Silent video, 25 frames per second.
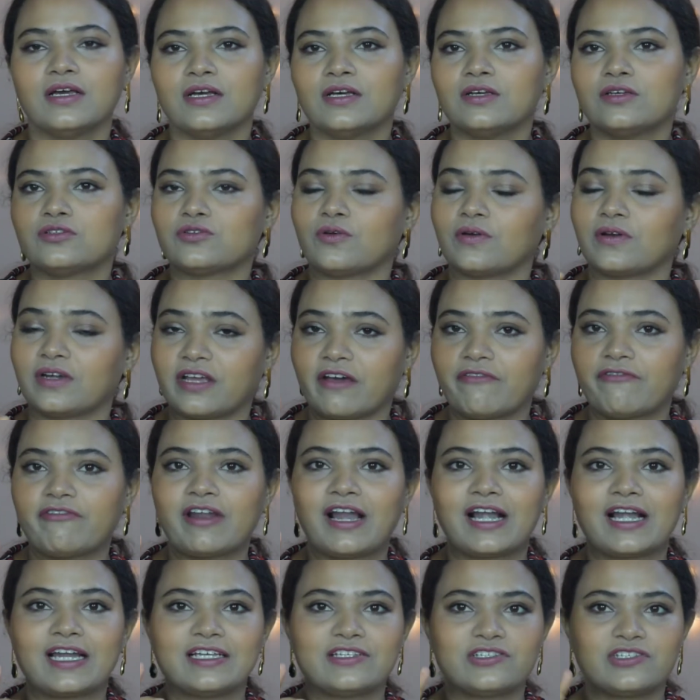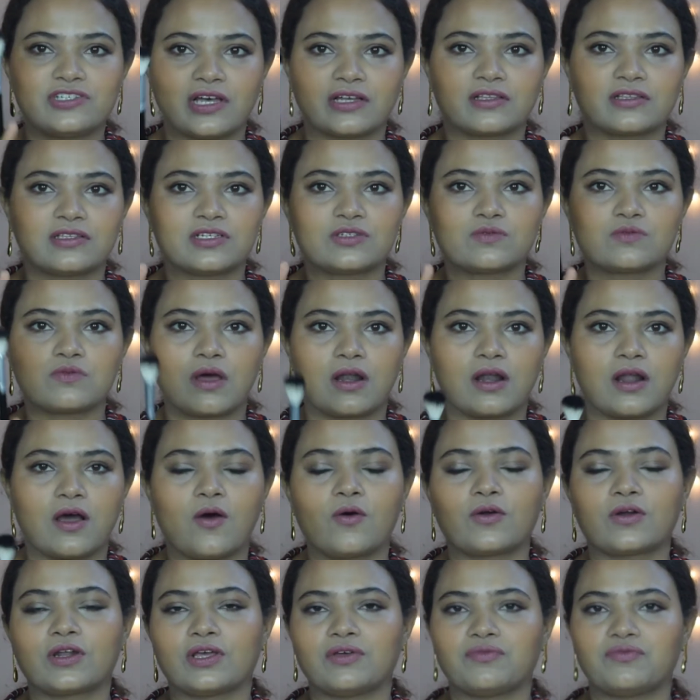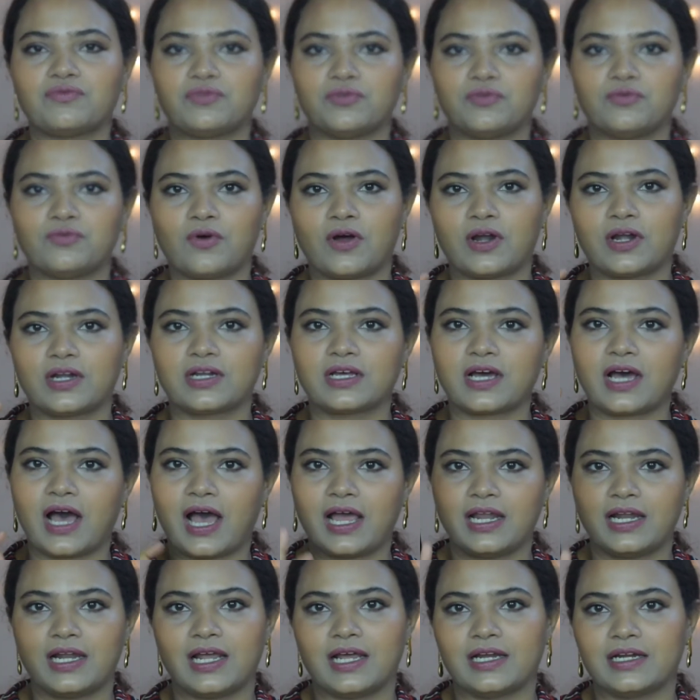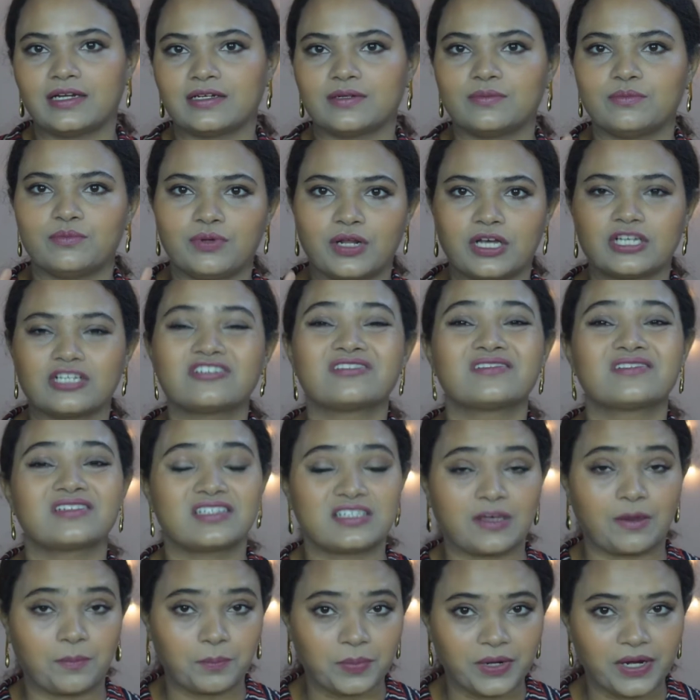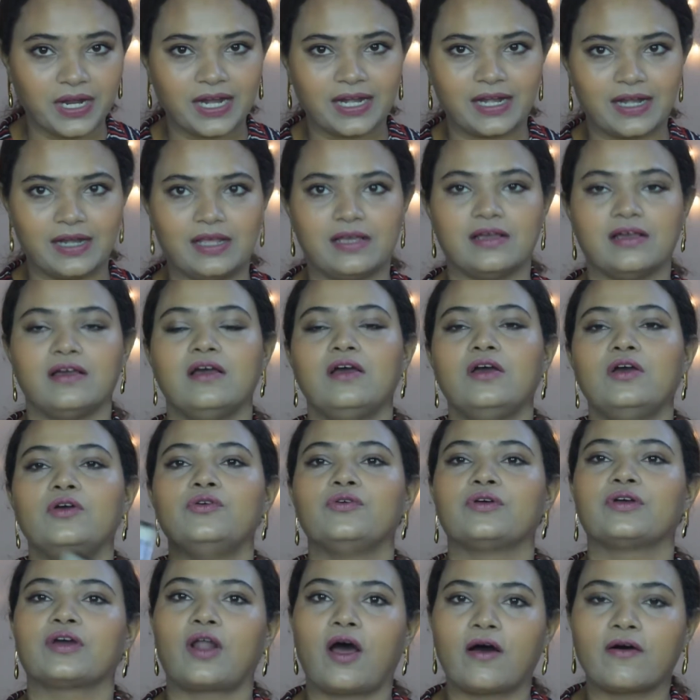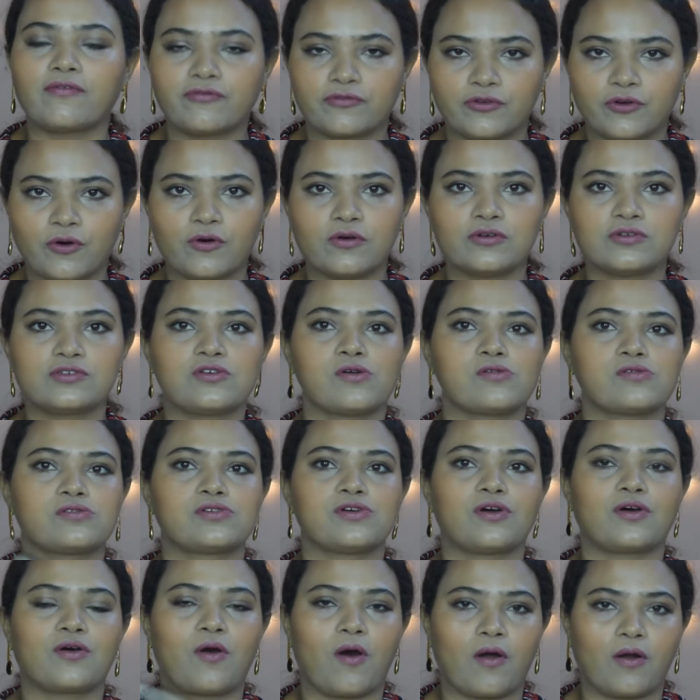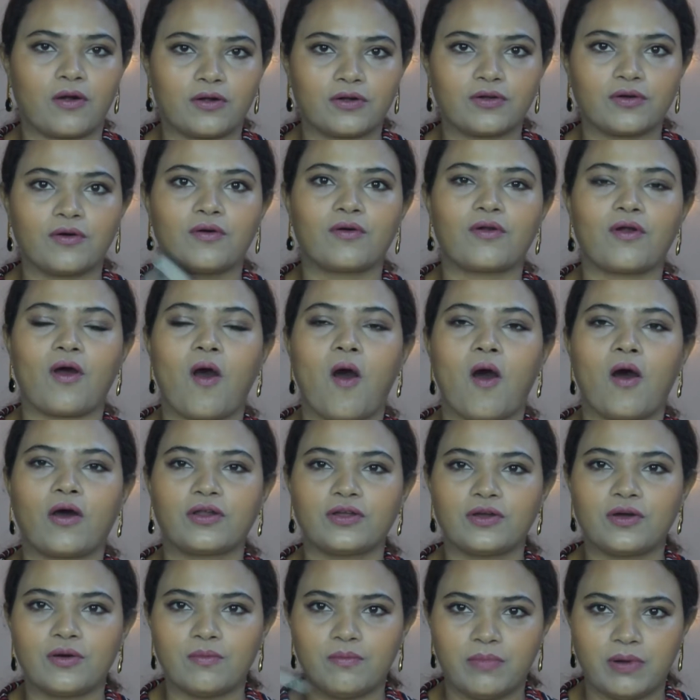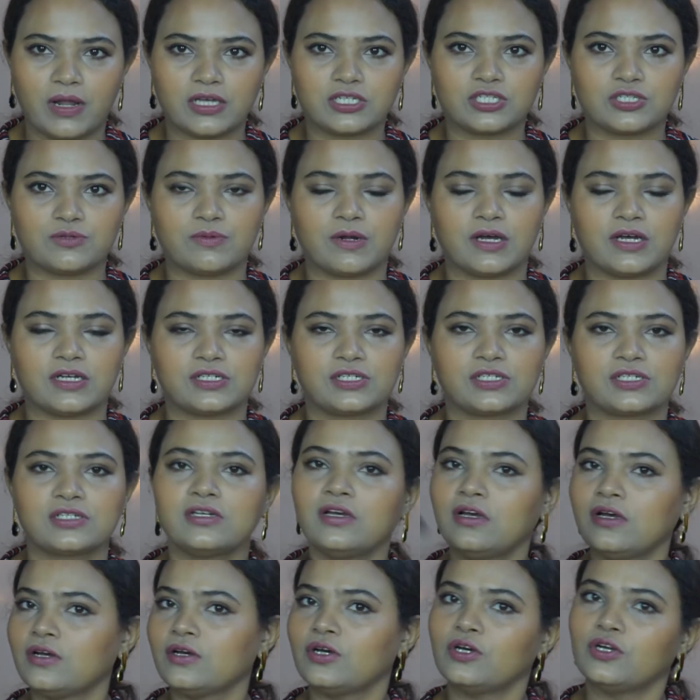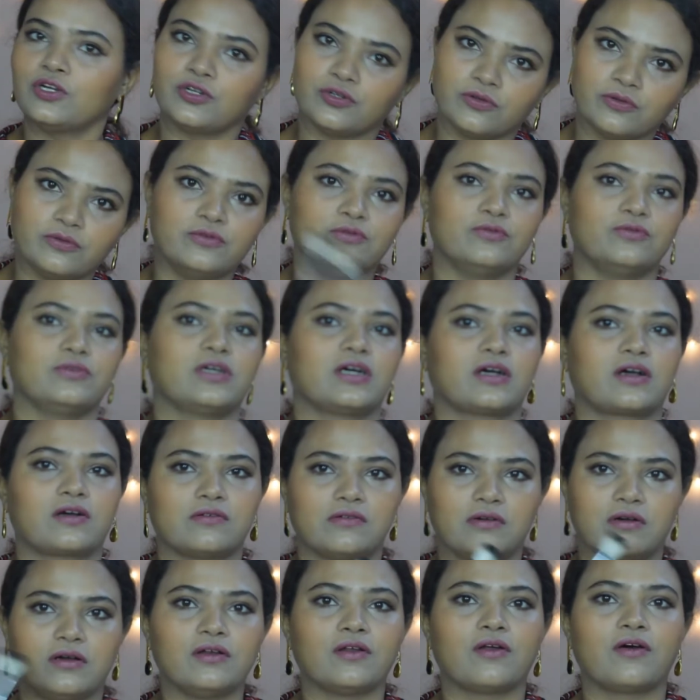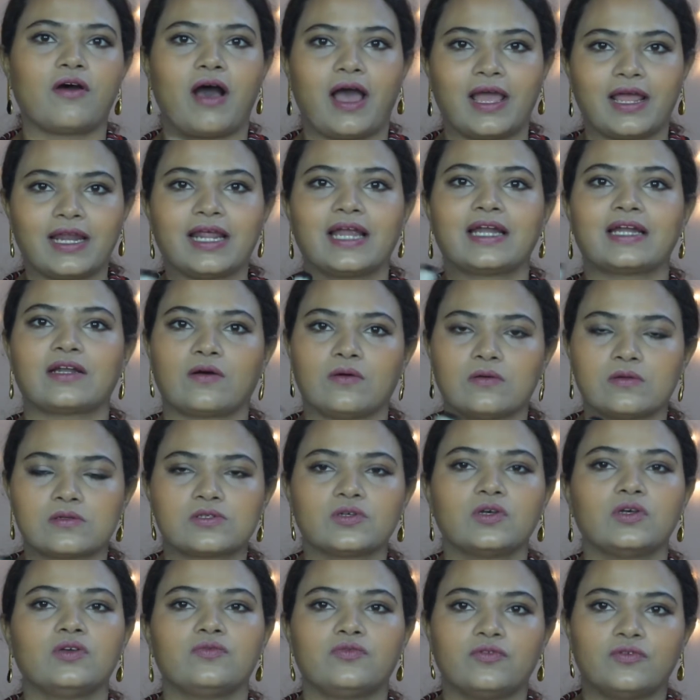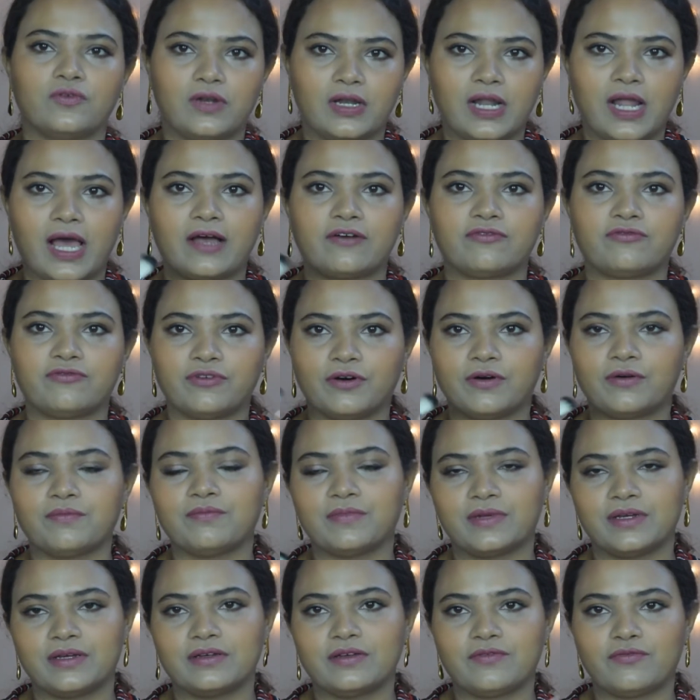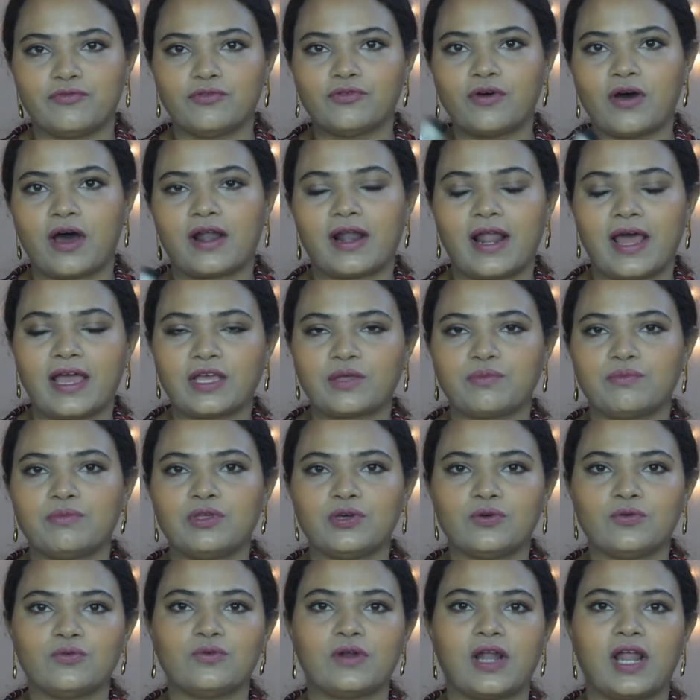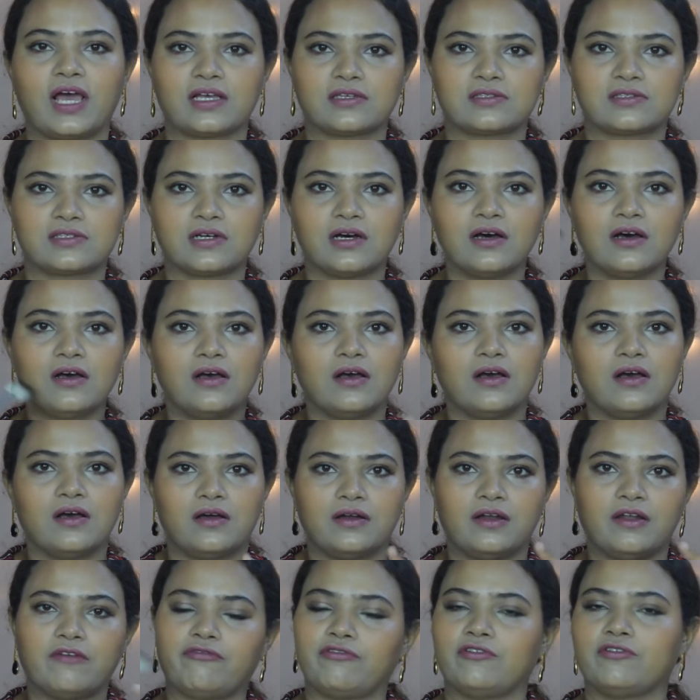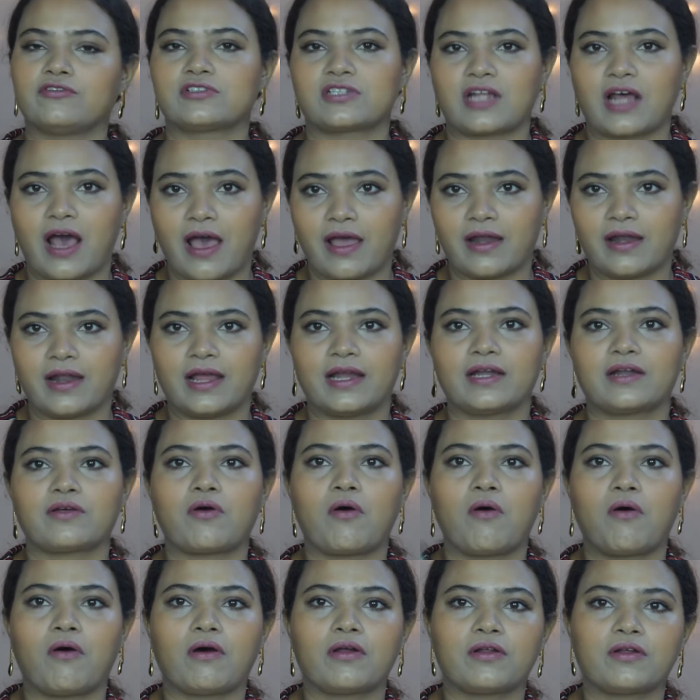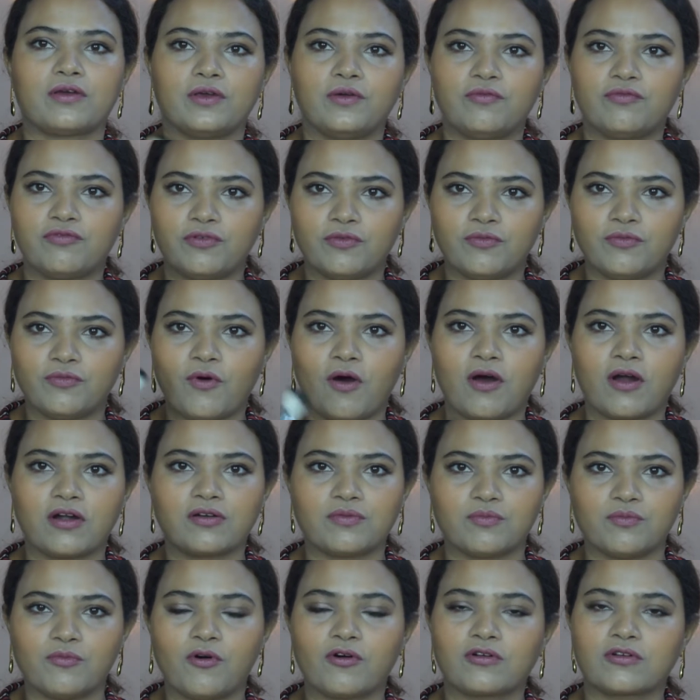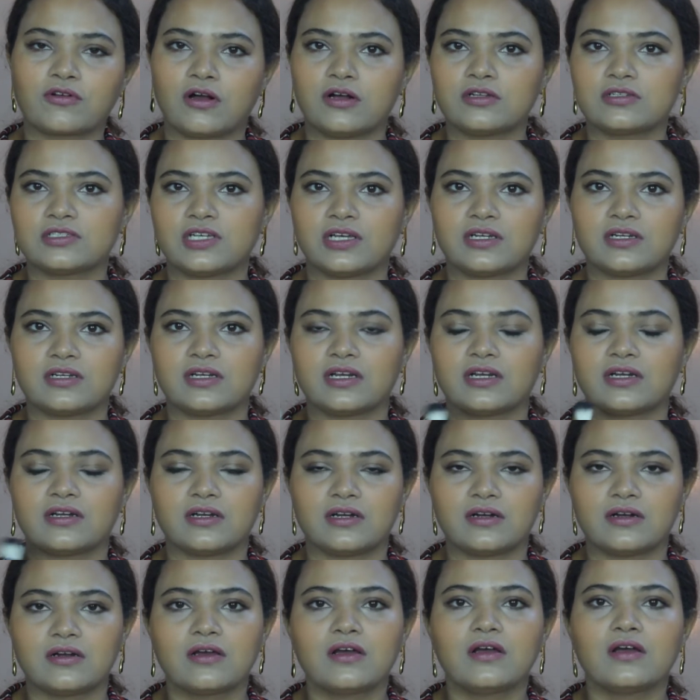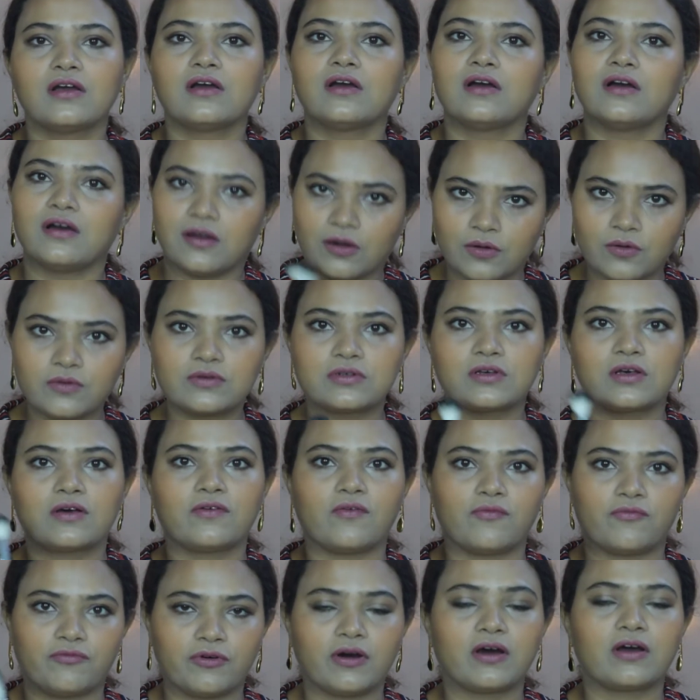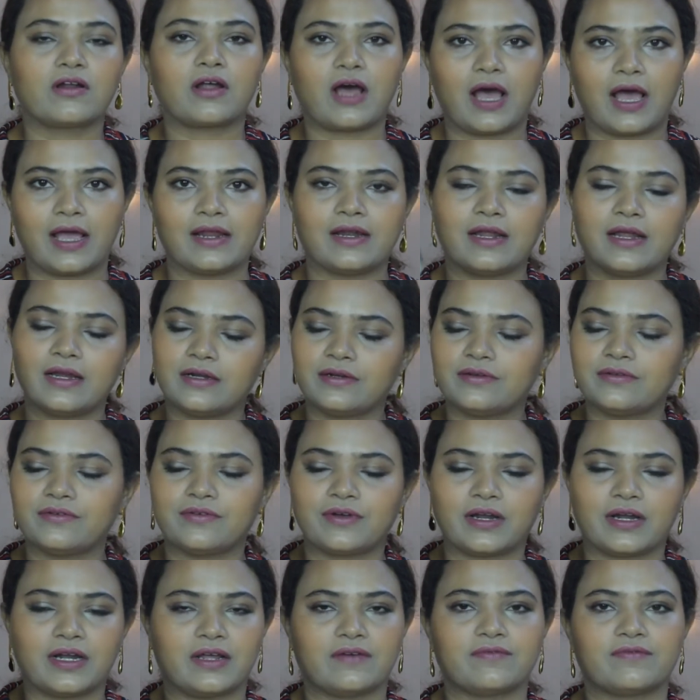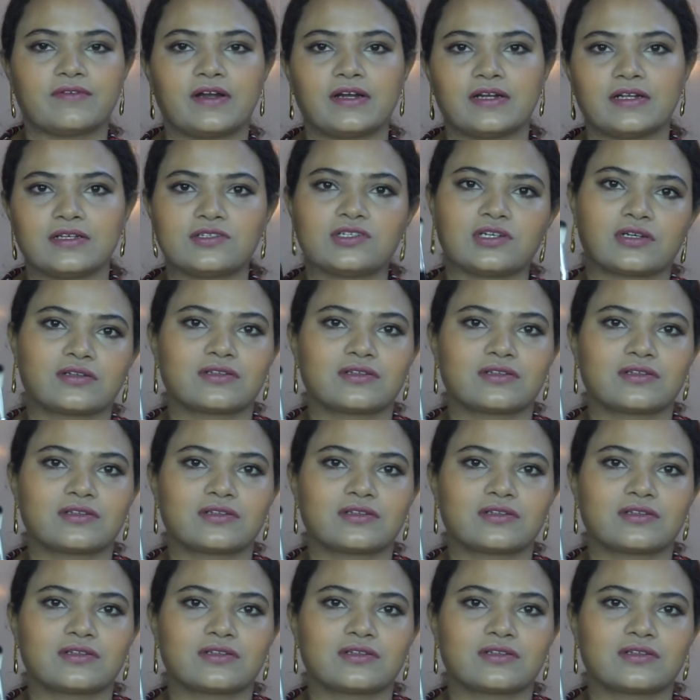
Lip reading: So definitely check this one out if you want a highlighter brush separately. You can of course use your contour or your blush brush to do the highlight also, if you like. For me, if you are like me who likes the diffused highlight, or if you want more concentrated look for highlight, you can definitely check